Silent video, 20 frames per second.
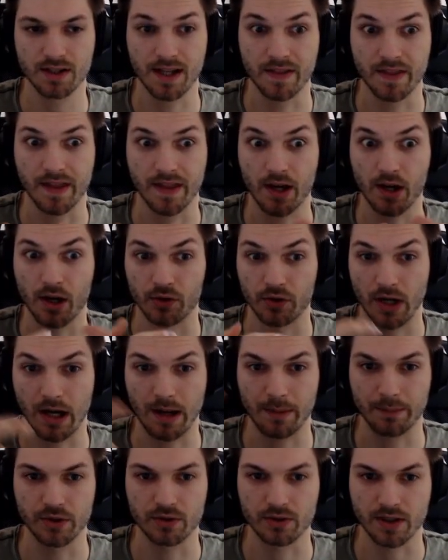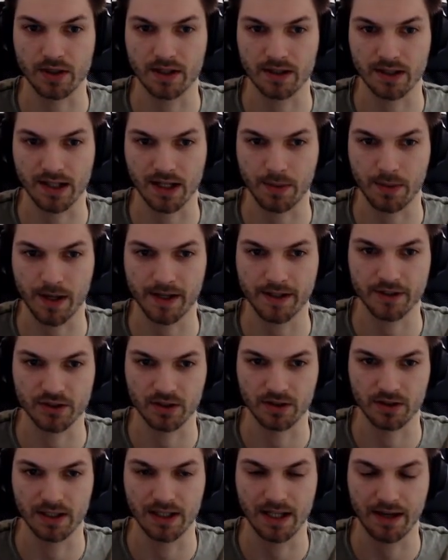And then on top, you're going to get punished
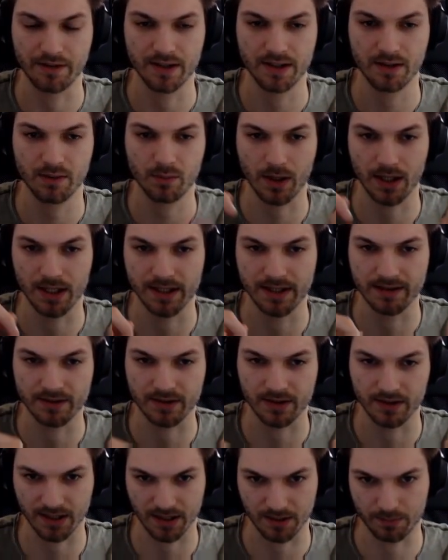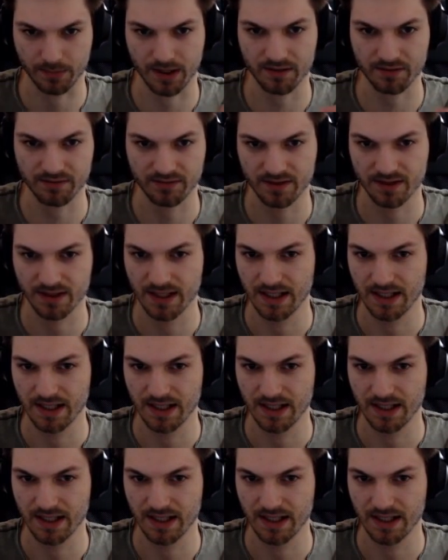on 11 while he's going to get buffed.